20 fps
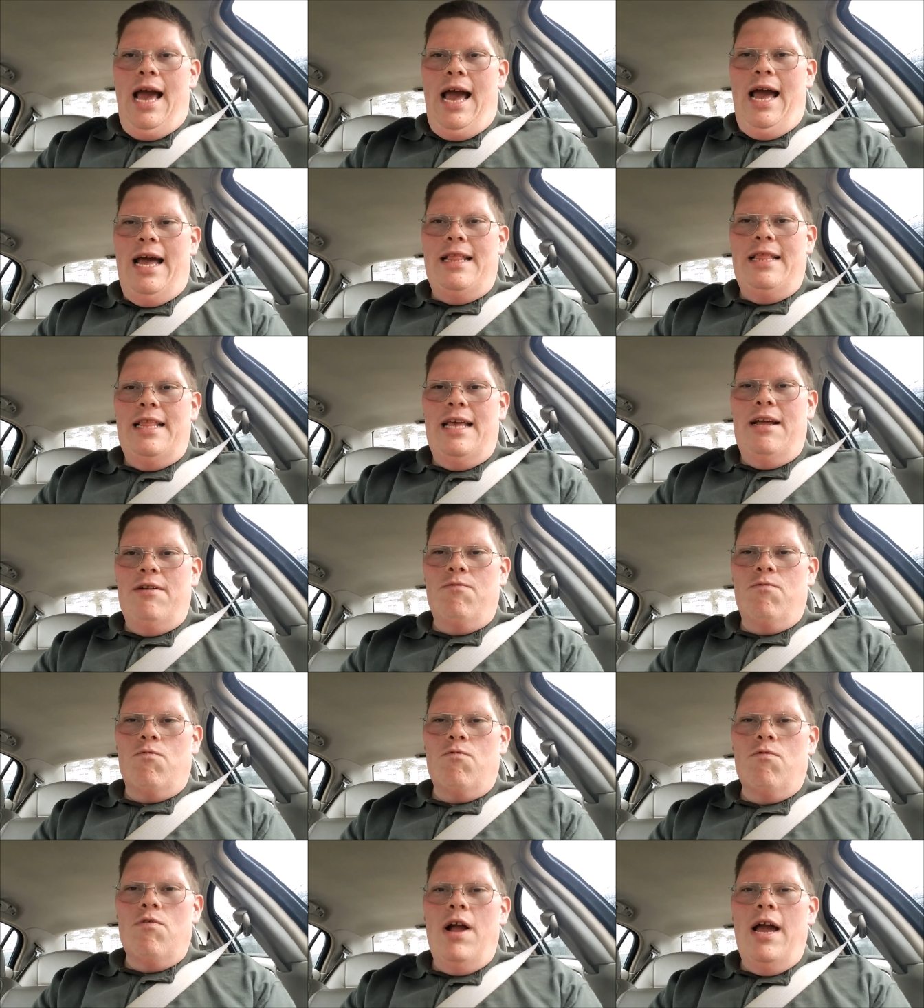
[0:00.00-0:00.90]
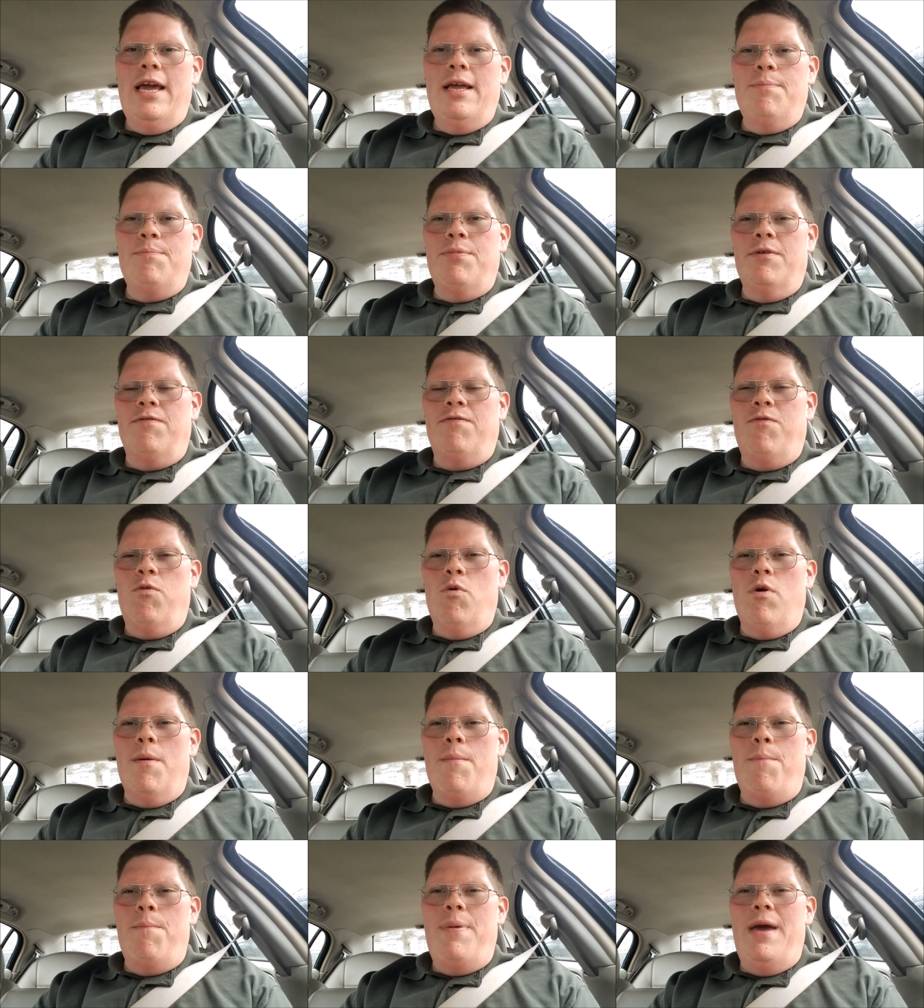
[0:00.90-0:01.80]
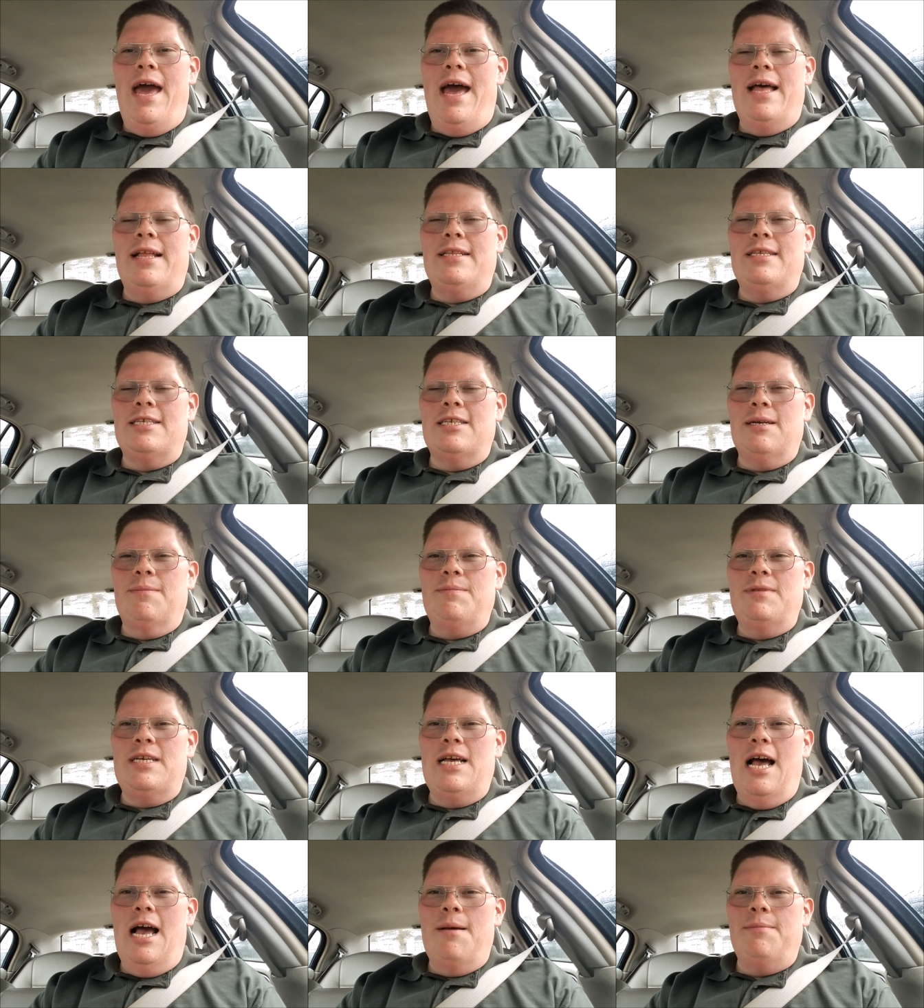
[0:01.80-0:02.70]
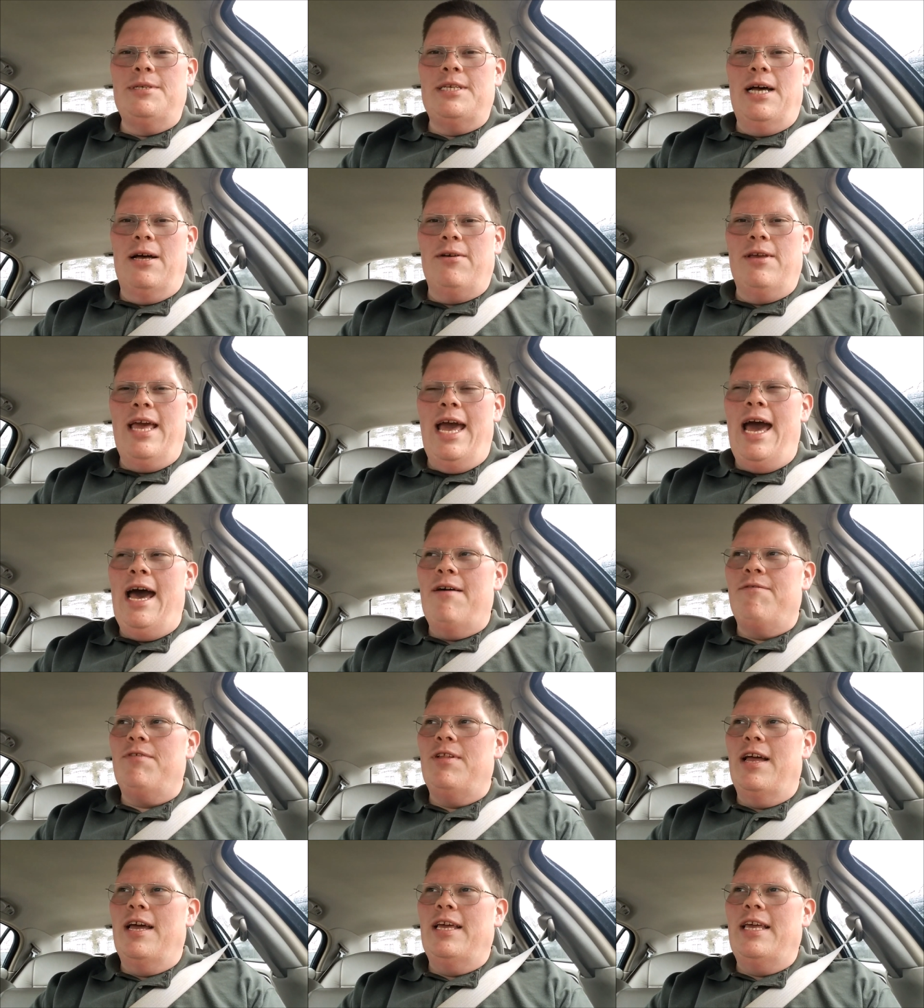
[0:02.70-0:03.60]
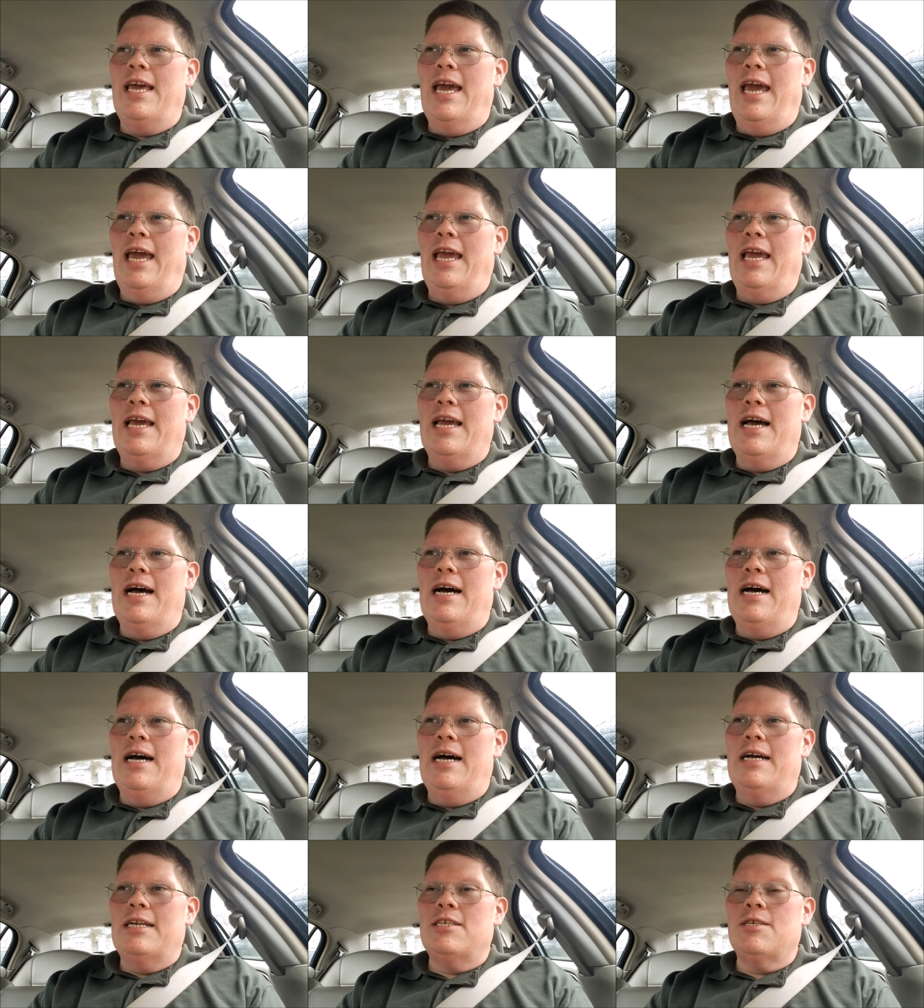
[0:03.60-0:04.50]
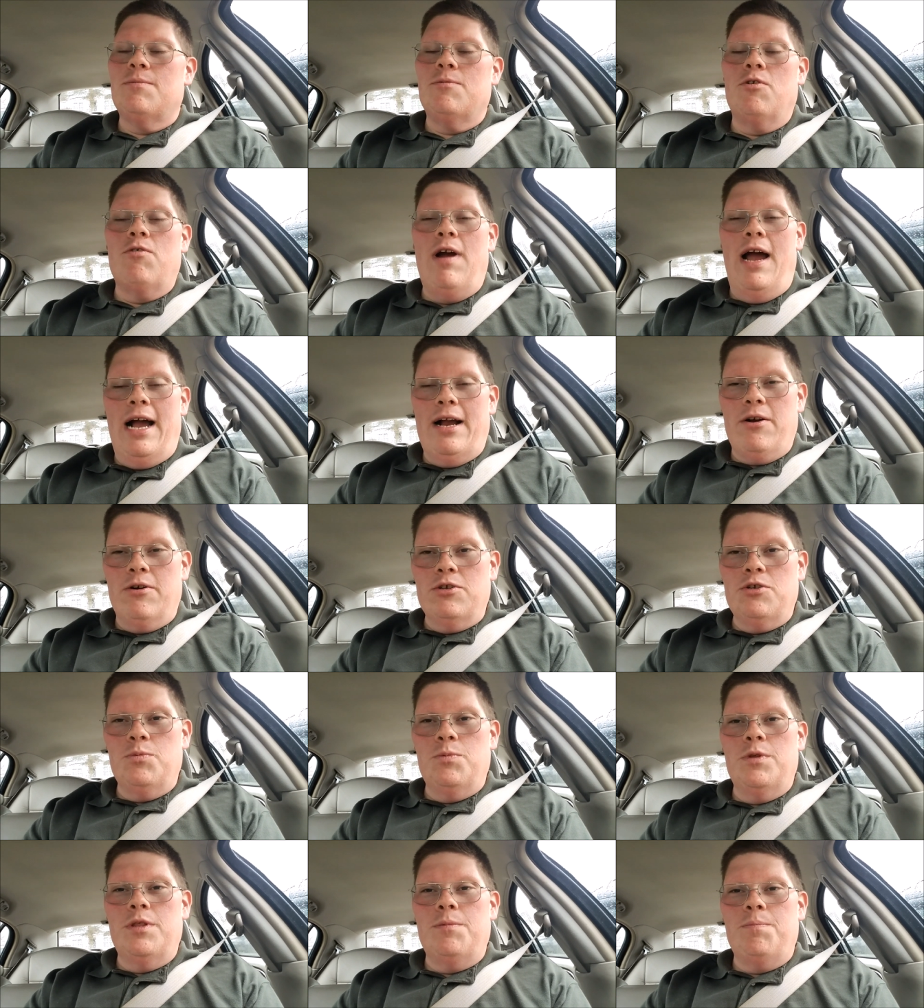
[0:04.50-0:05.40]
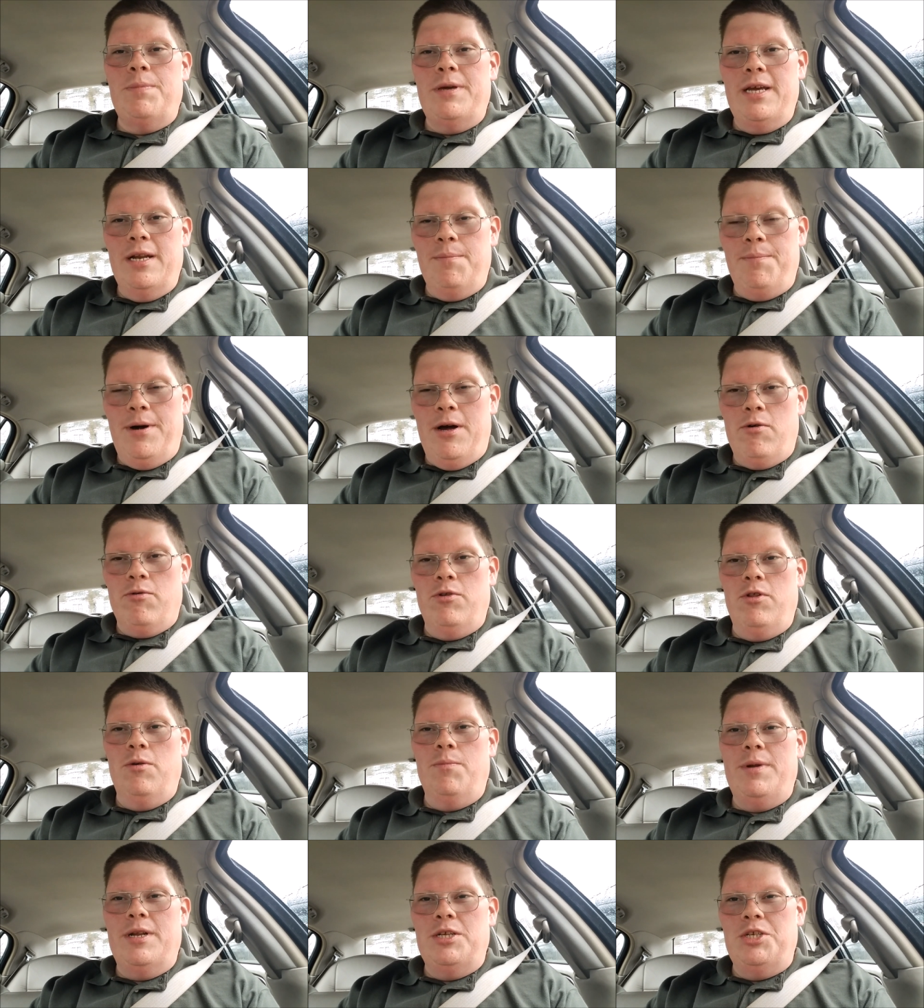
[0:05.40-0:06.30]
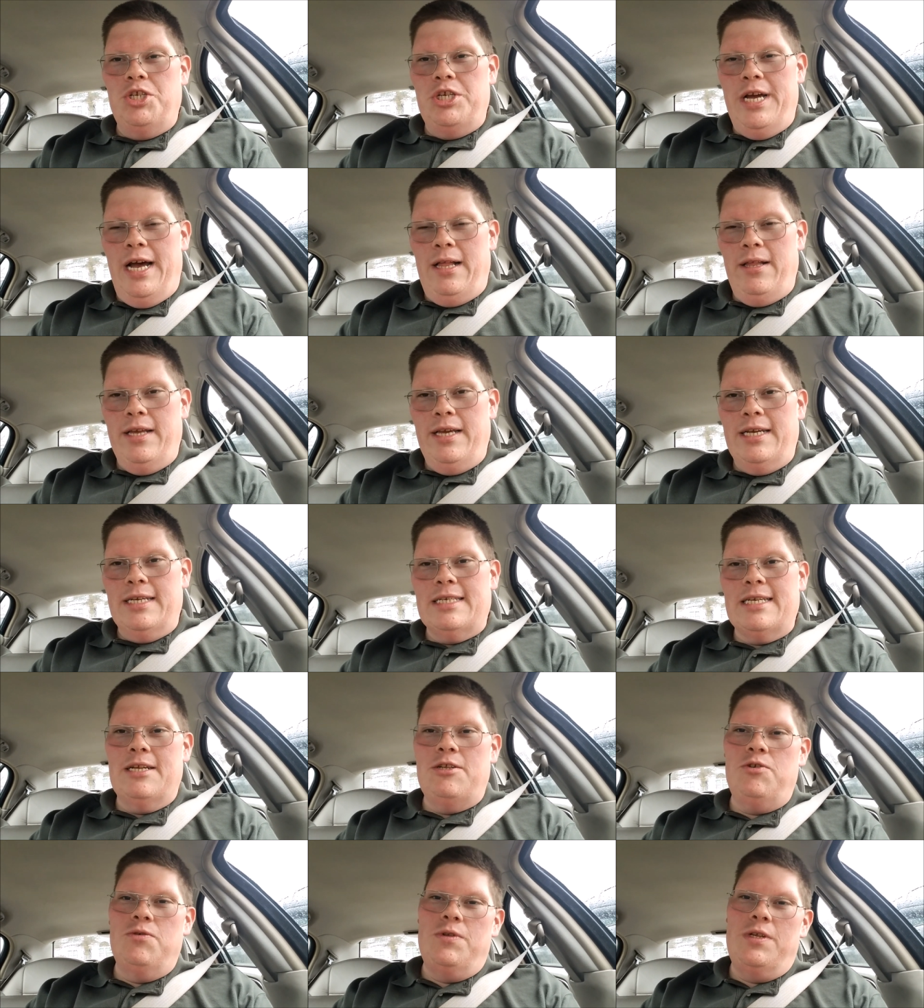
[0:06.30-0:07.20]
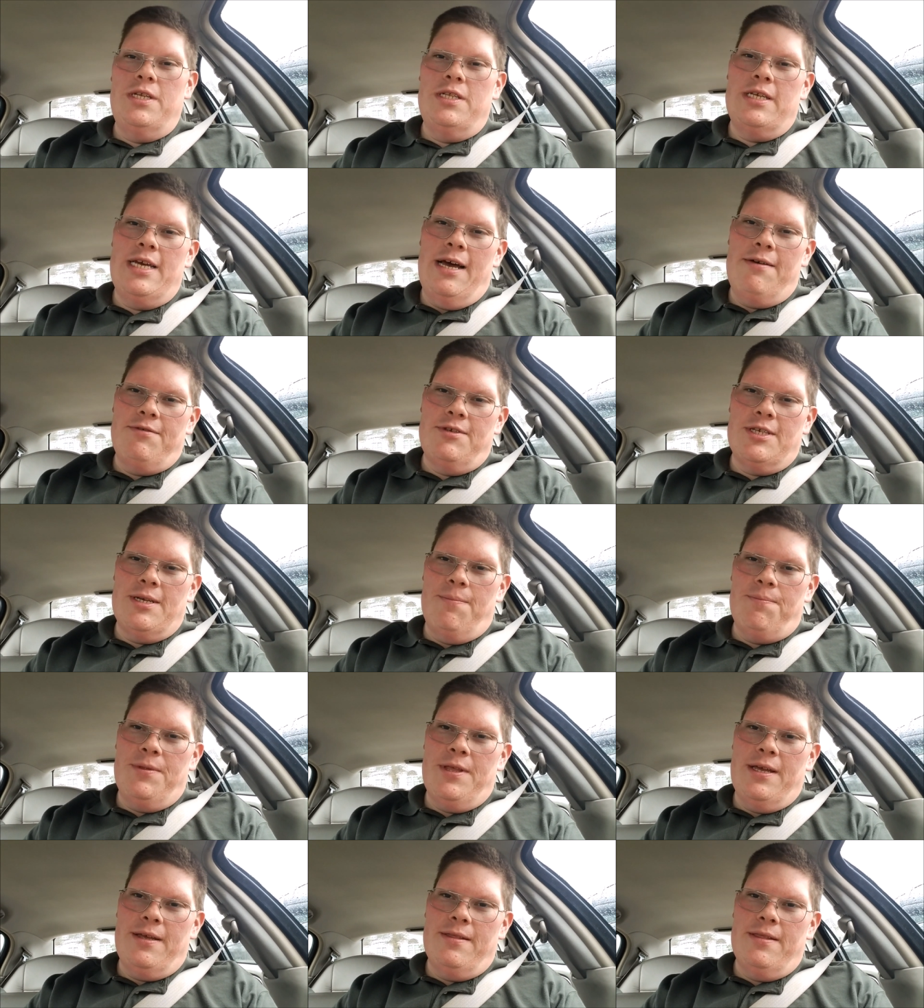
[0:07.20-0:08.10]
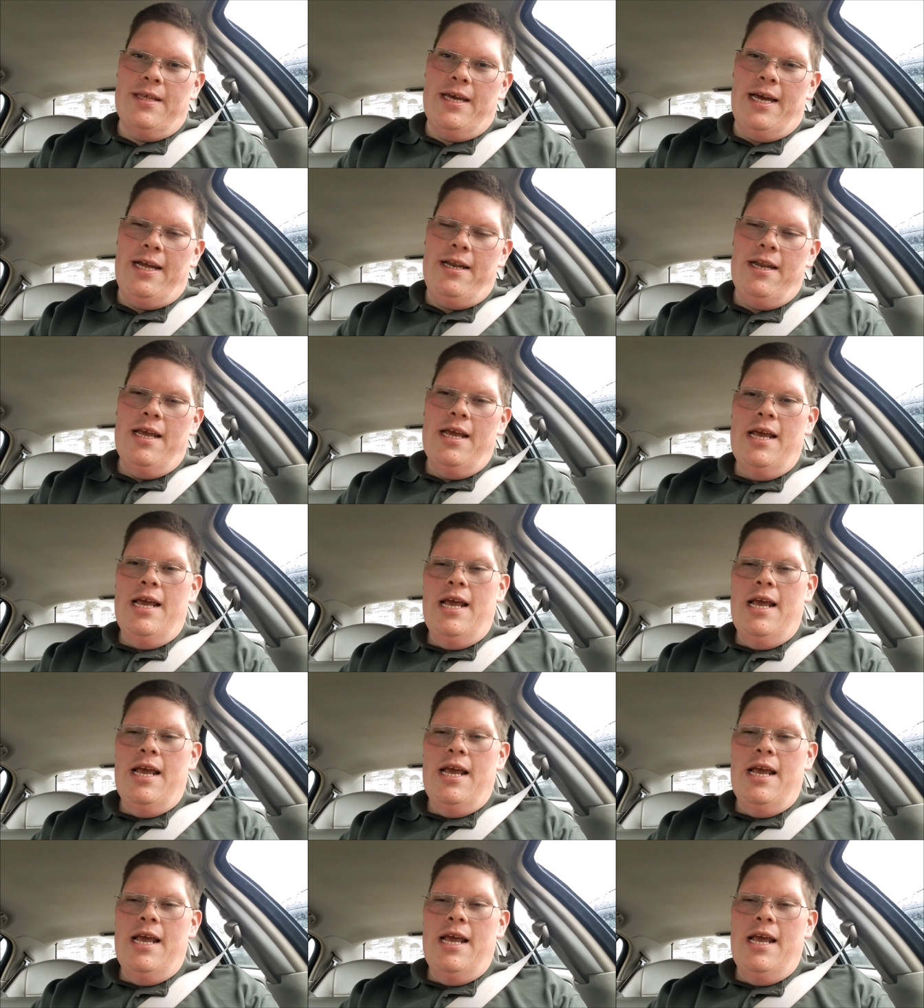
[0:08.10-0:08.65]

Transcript: And then right before bed, sometimes I'll have like a uh, some crackers with peanut butter and a little bit of jelly because I do need to have something that